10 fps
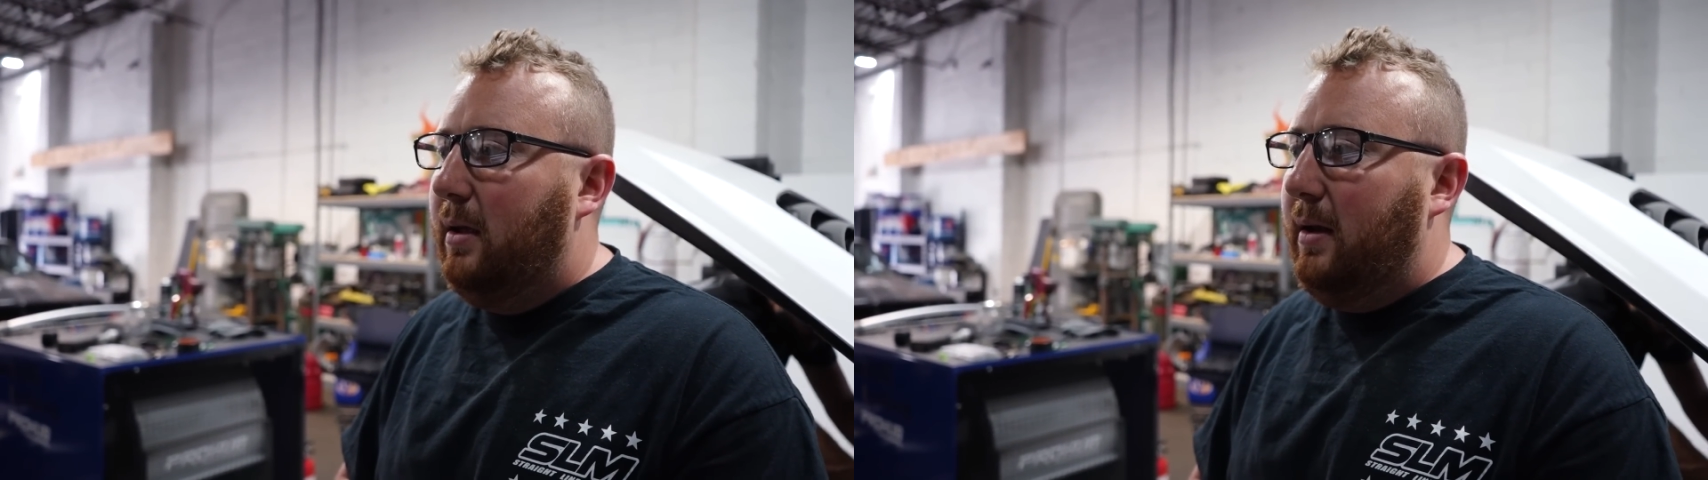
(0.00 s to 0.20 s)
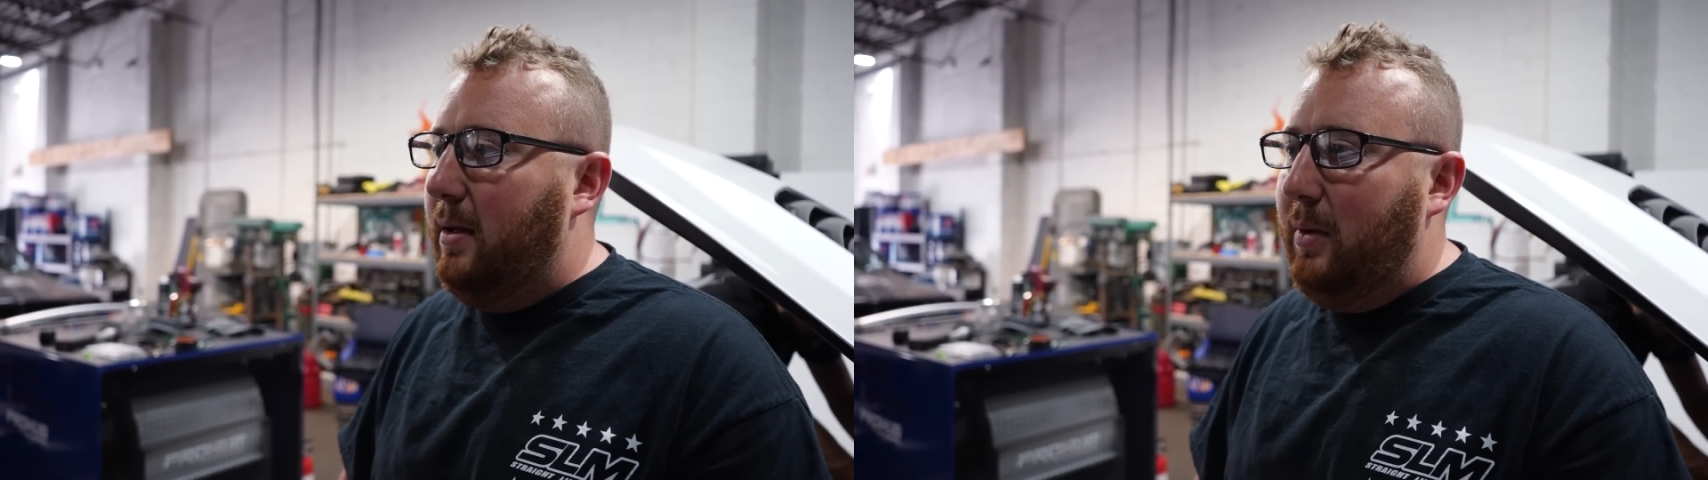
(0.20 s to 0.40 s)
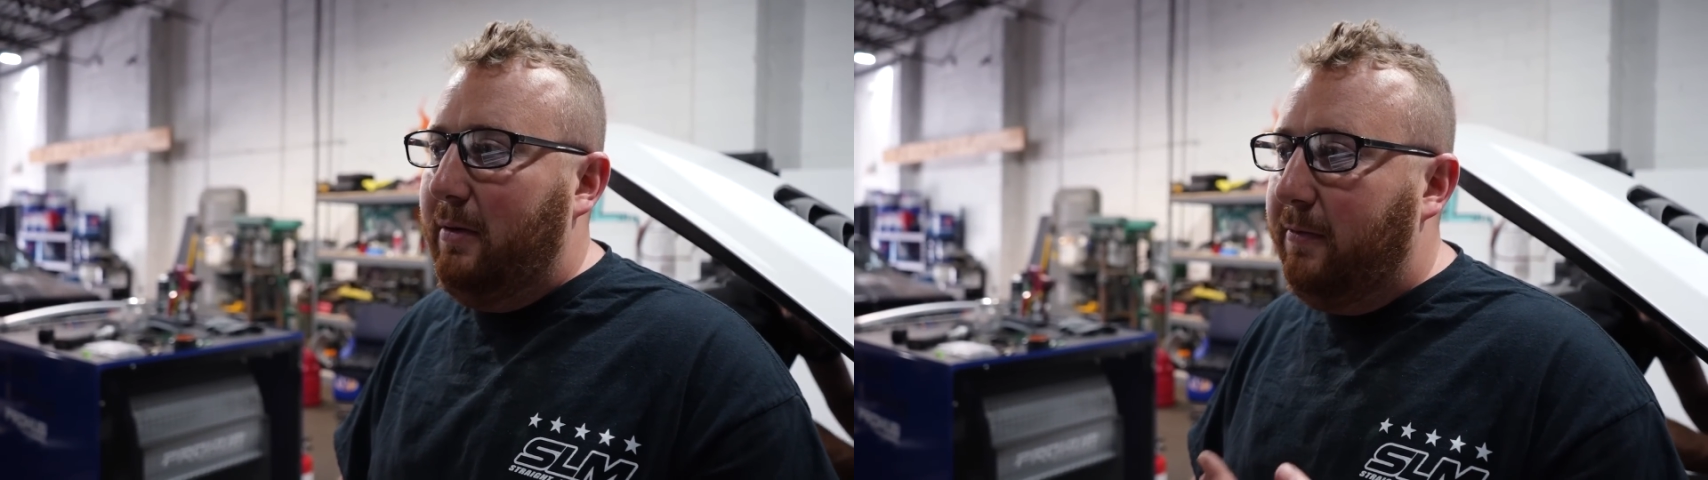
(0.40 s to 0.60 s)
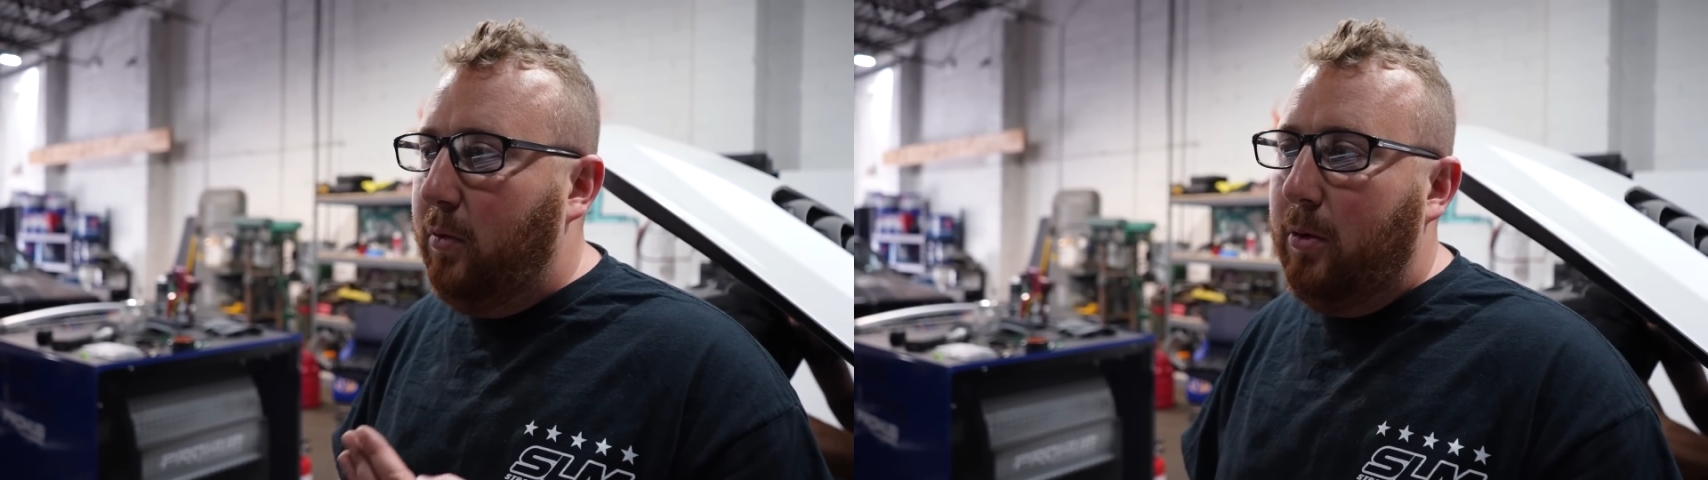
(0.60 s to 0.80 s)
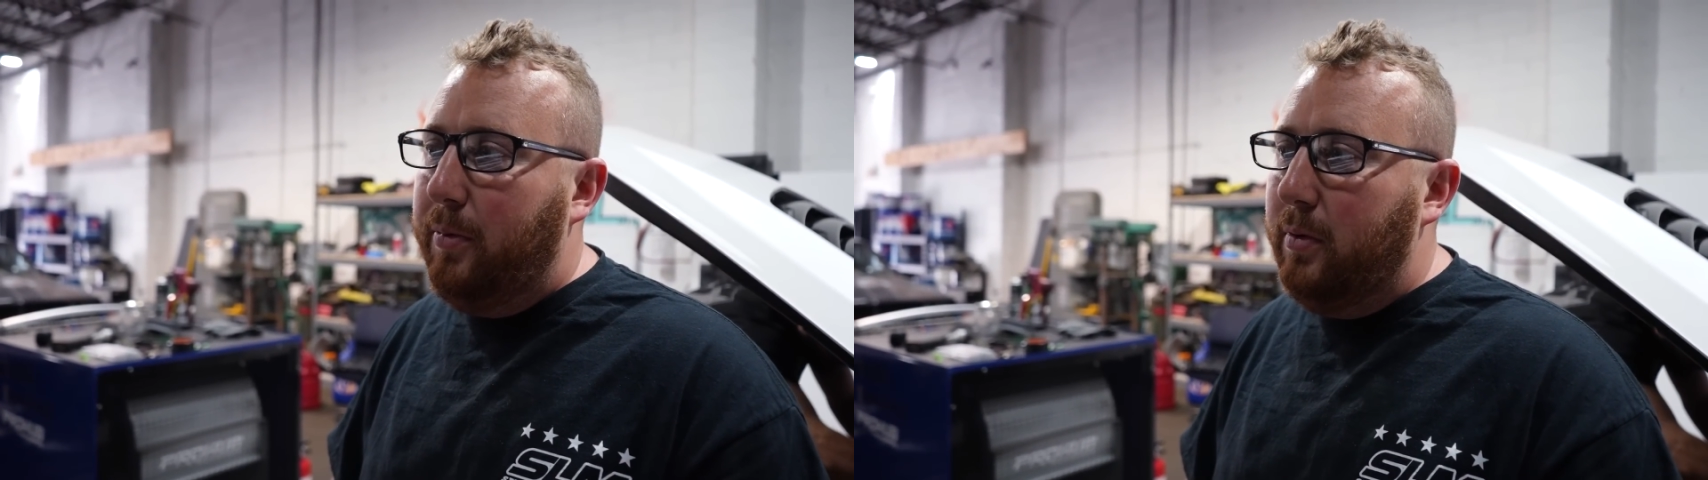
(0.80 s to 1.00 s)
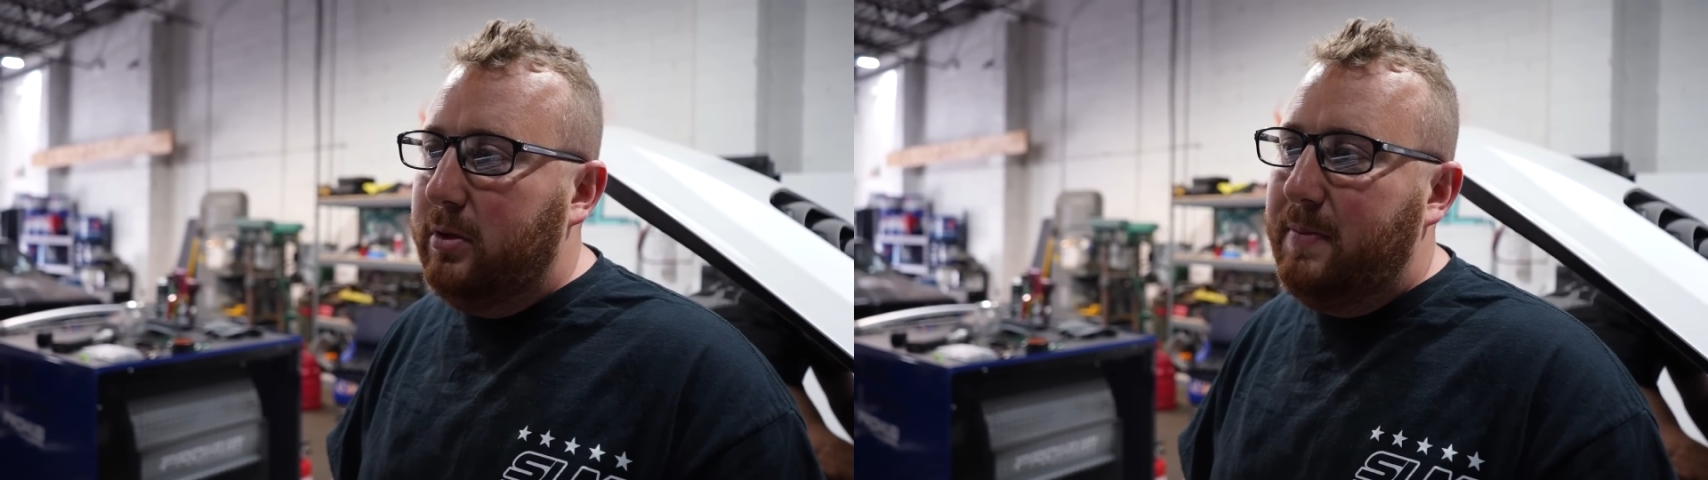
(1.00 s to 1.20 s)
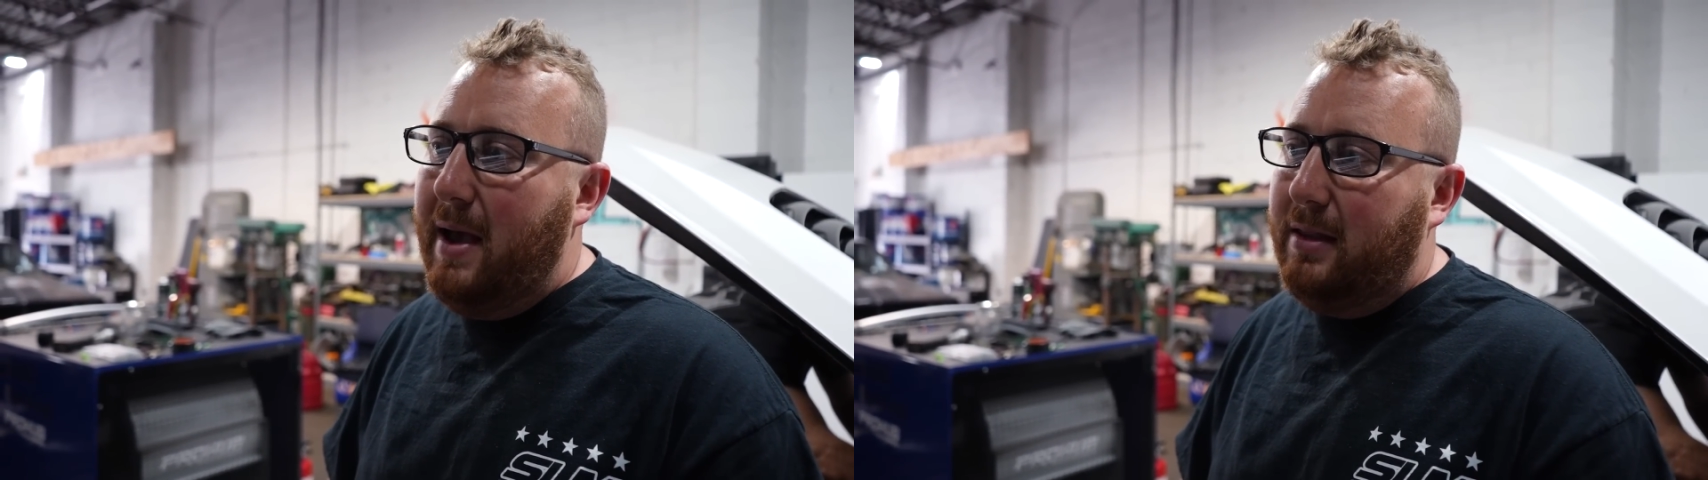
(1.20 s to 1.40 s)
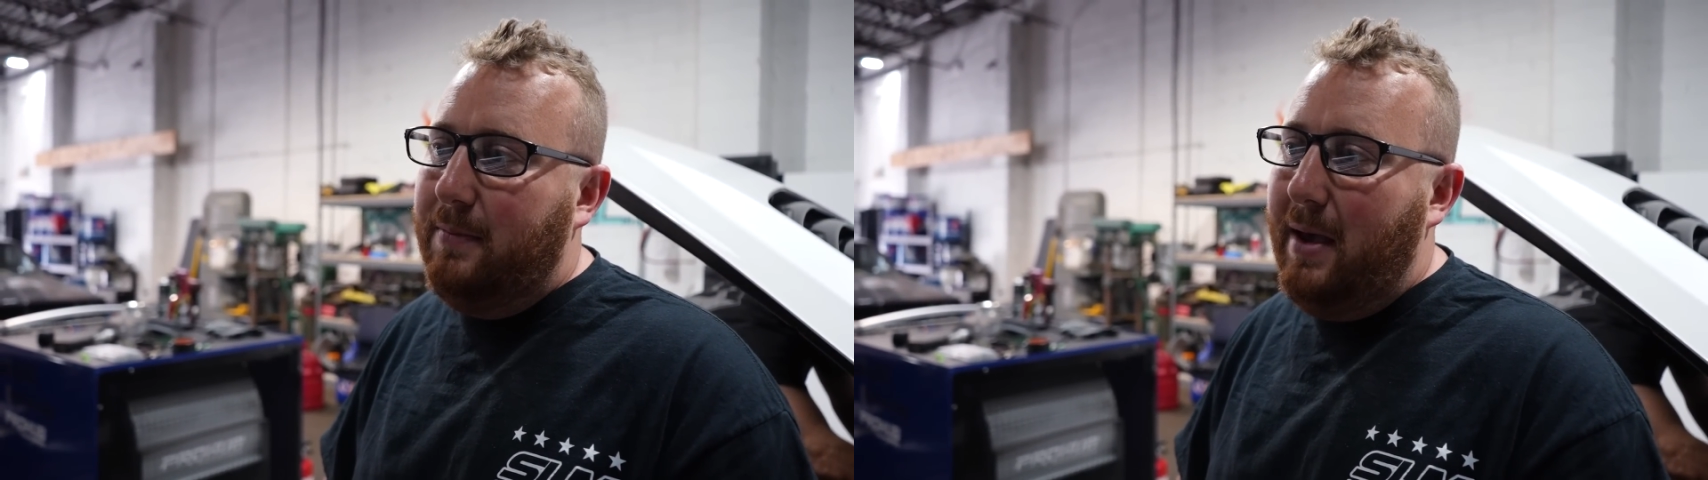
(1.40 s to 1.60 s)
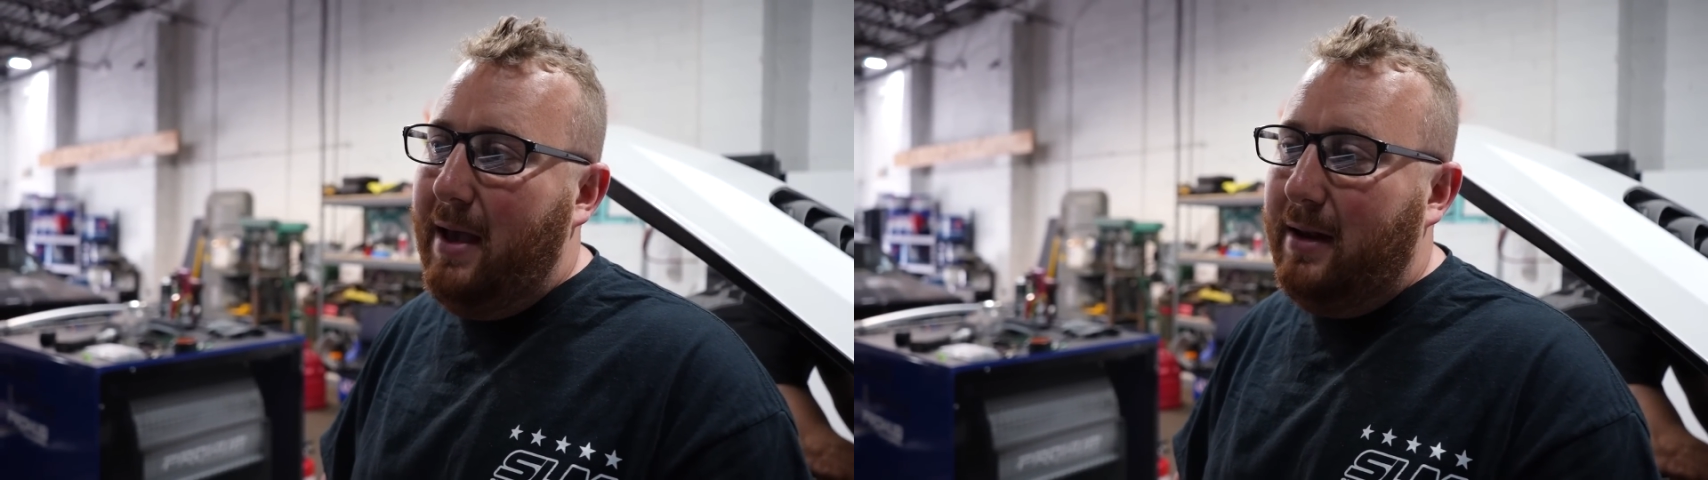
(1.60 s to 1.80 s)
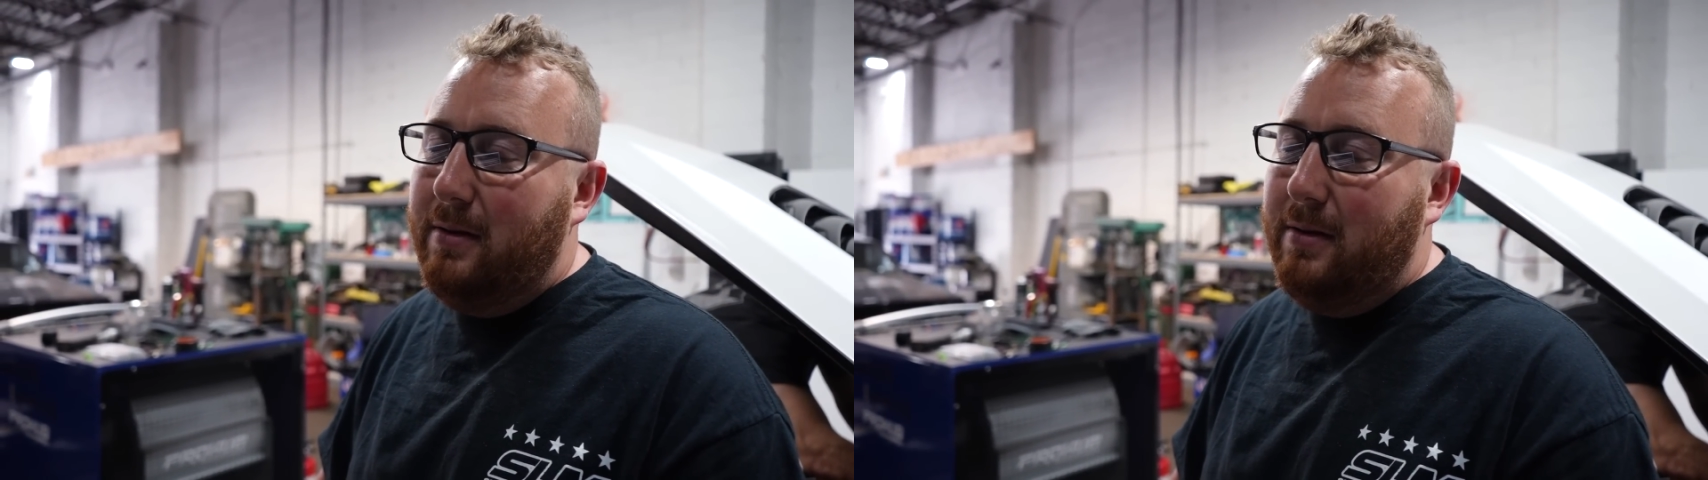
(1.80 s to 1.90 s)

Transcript: And I made 4 pulls back to back,